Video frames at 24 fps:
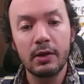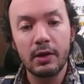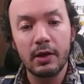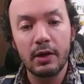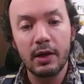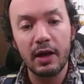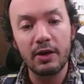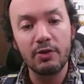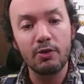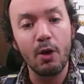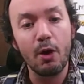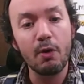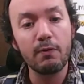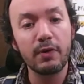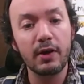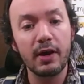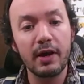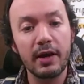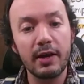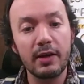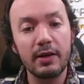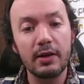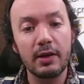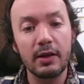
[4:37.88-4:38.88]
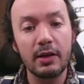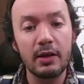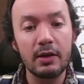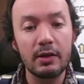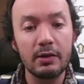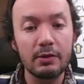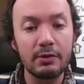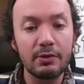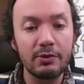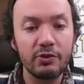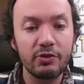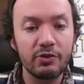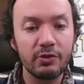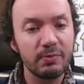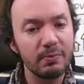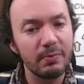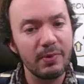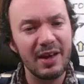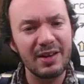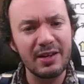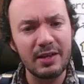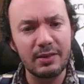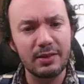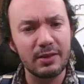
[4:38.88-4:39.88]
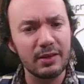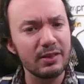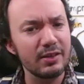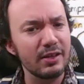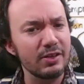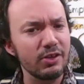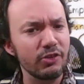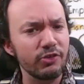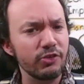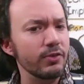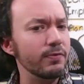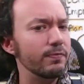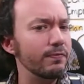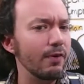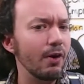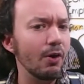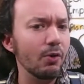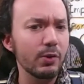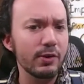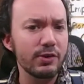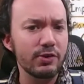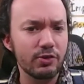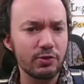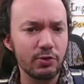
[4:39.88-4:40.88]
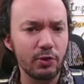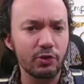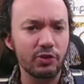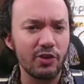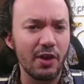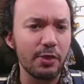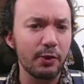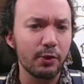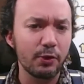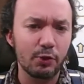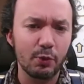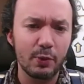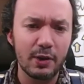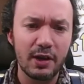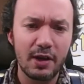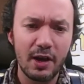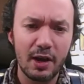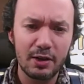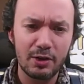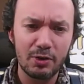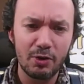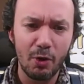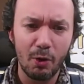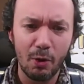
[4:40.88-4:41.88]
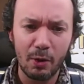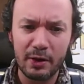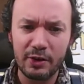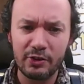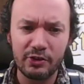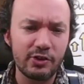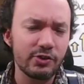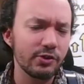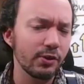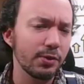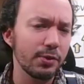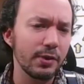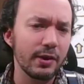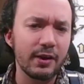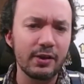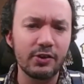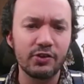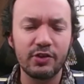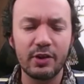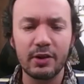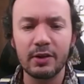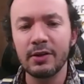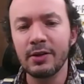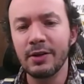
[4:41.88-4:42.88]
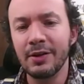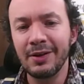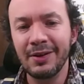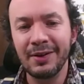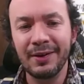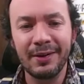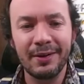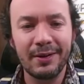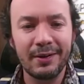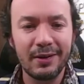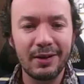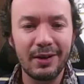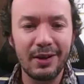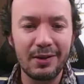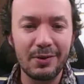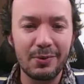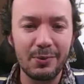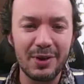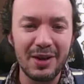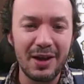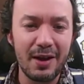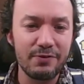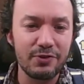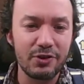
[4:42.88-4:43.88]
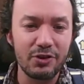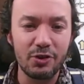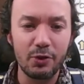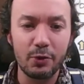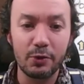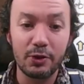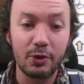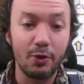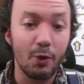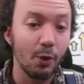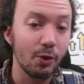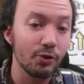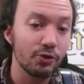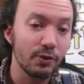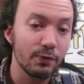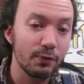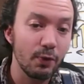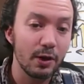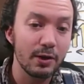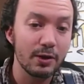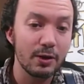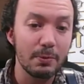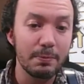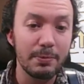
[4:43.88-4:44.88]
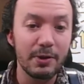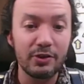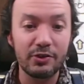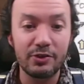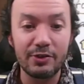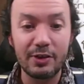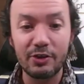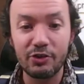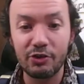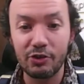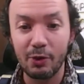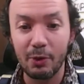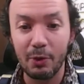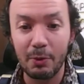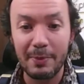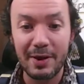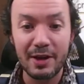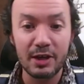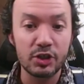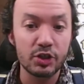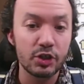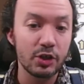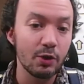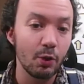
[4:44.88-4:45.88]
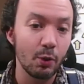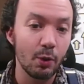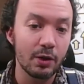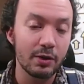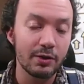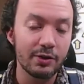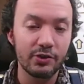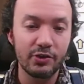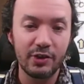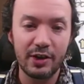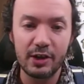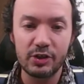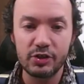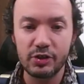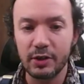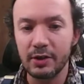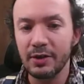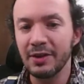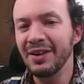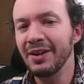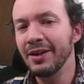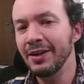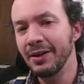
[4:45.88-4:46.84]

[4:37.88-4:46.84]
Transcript: And overhead is anything that doesn't fall into those other 3 categories. These are things that we have to do in the course of running a business or managing an organization.